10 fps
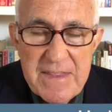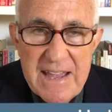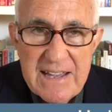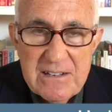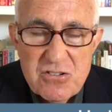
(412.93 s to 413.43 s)

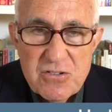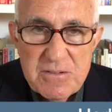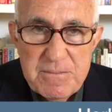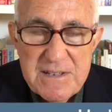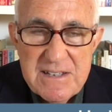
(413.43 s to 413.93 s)
and
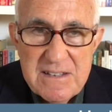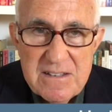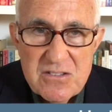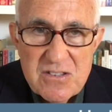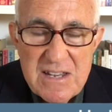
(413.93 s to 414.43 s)
should
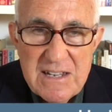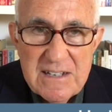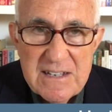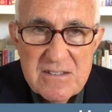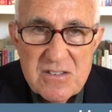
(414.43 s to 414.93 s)
be
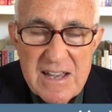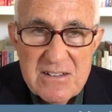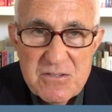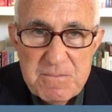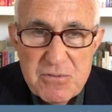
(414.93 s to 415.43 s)
seen
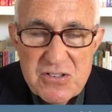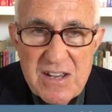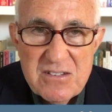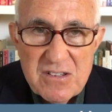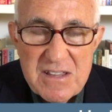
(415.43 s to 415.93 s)
as
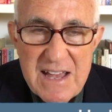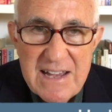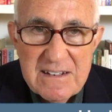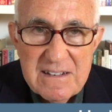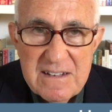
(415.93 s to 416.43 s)
precisely
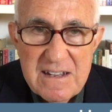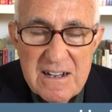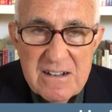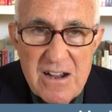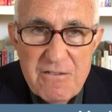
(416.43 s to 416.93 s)
that,
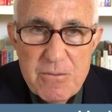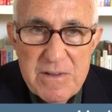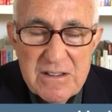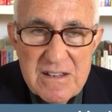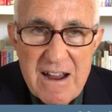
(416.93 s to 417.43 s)
a
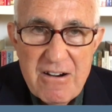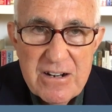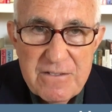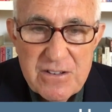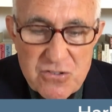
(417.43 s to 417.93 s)
government
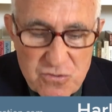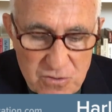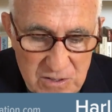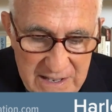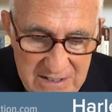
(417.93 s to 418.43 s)
narrative
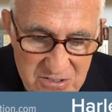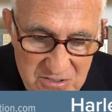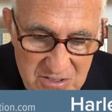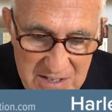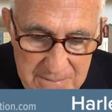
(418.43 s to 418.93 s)
control
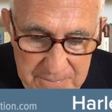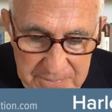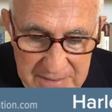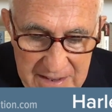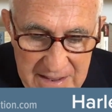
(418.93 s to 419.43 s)
agency.
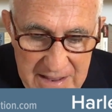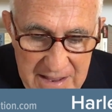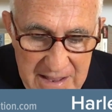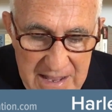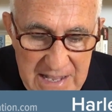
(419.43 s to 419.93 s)

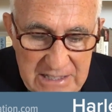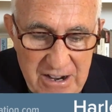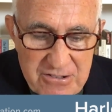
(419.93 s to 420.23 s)
Now, I